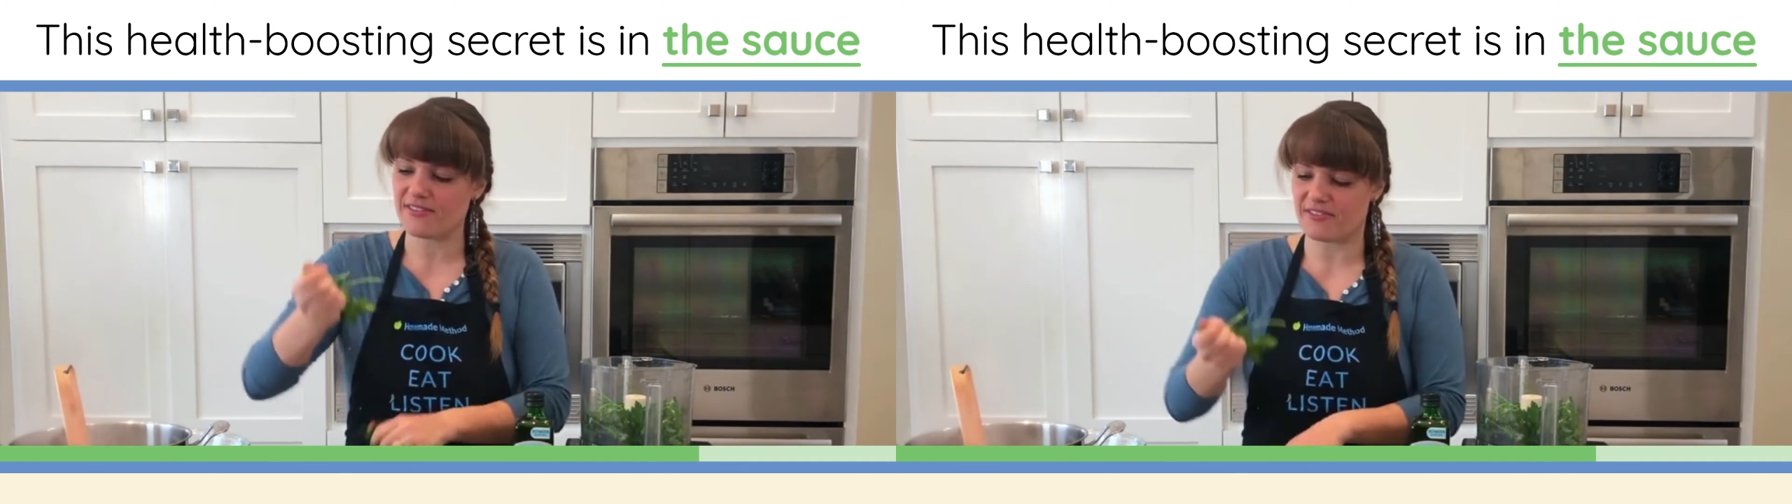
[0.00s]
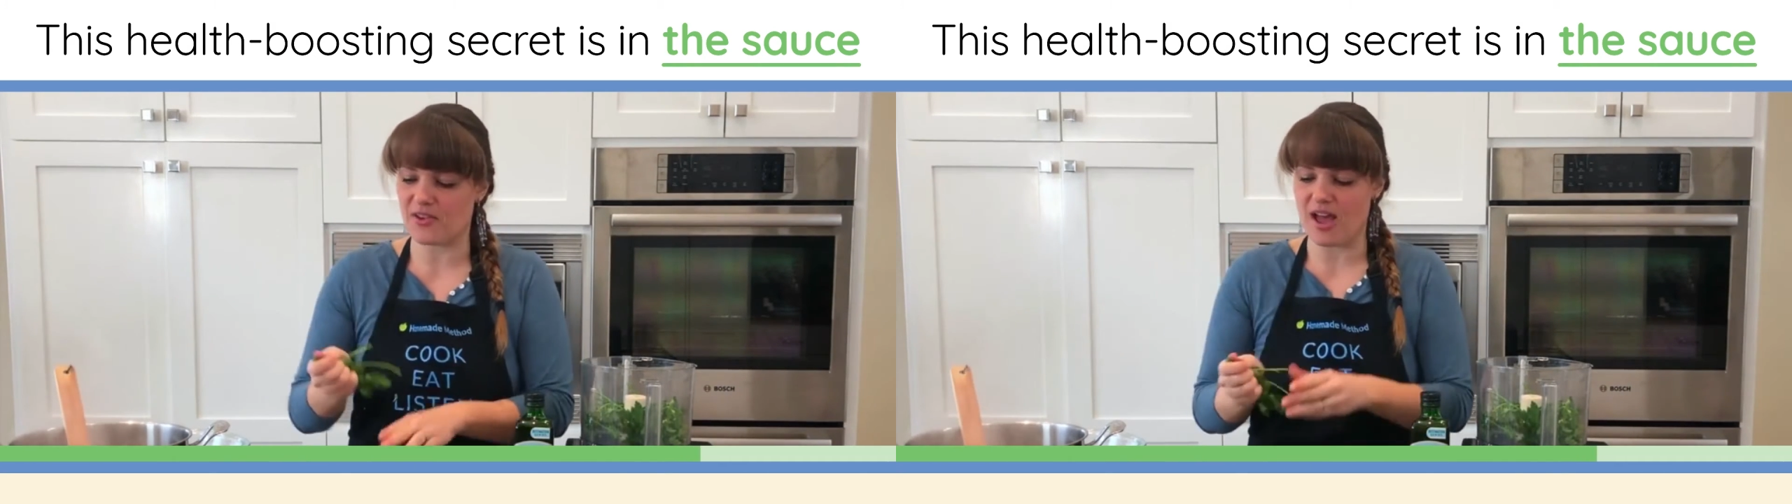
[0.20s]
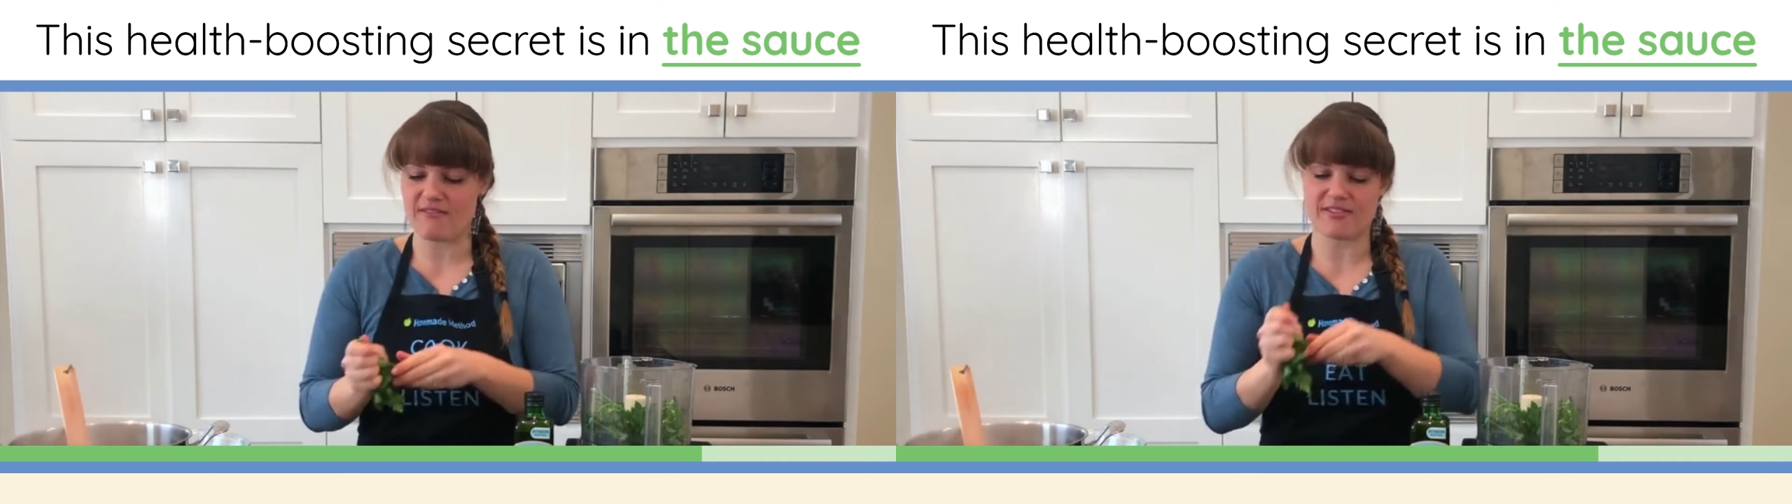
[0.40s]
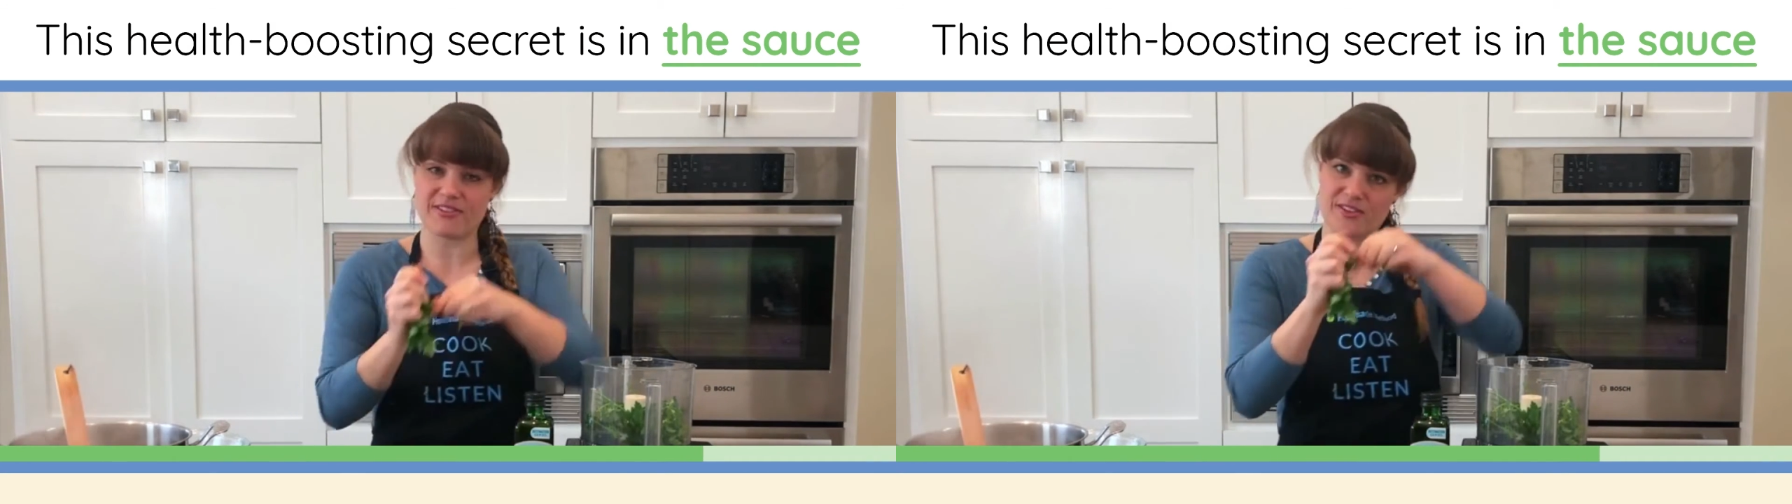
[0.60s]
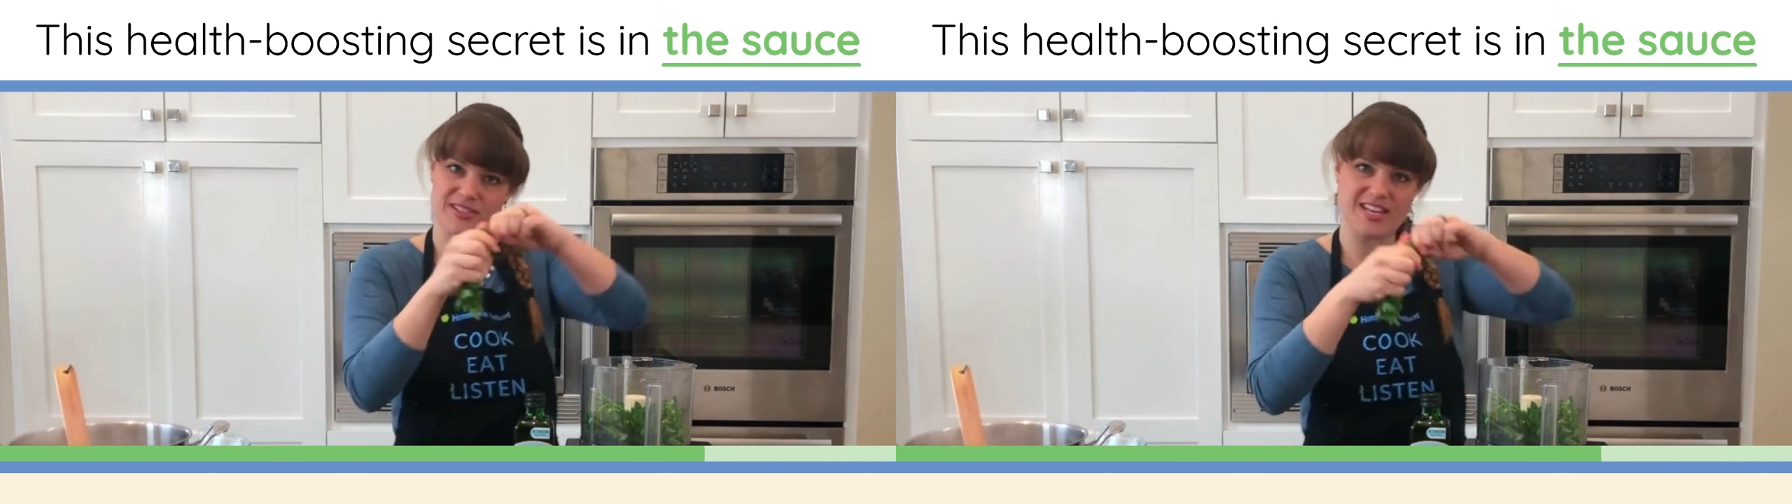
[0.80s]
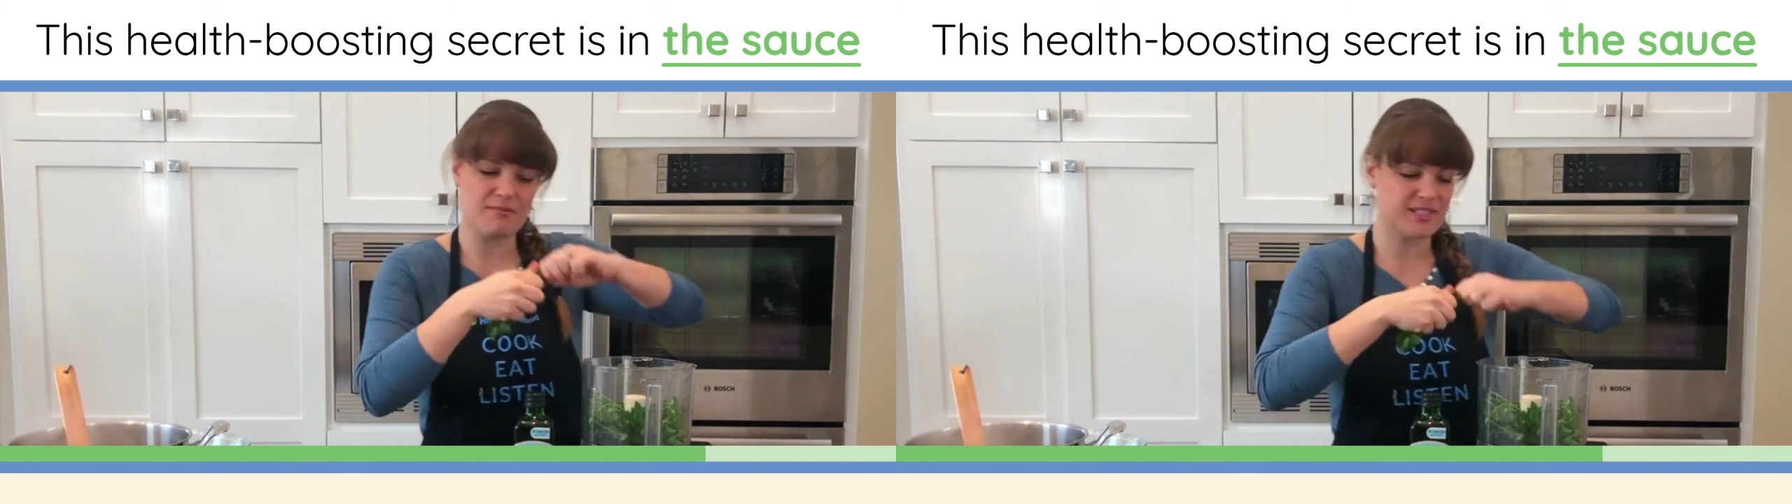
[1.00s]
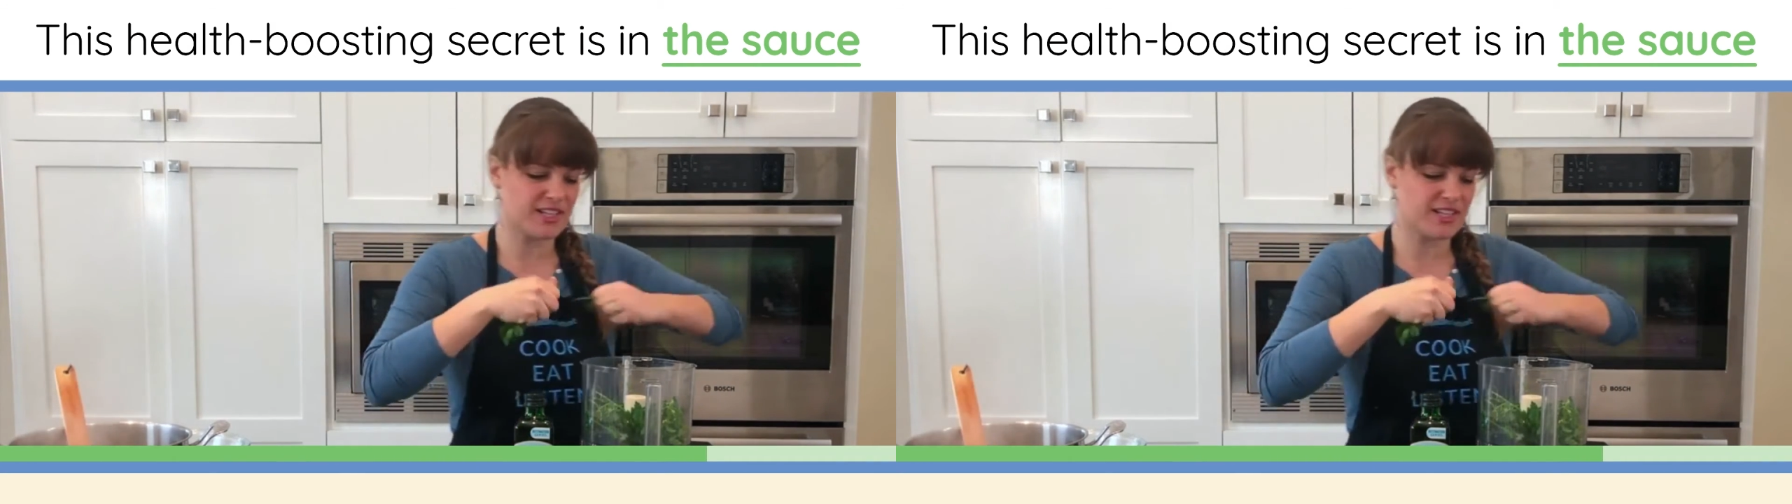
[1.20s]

If you have a few stems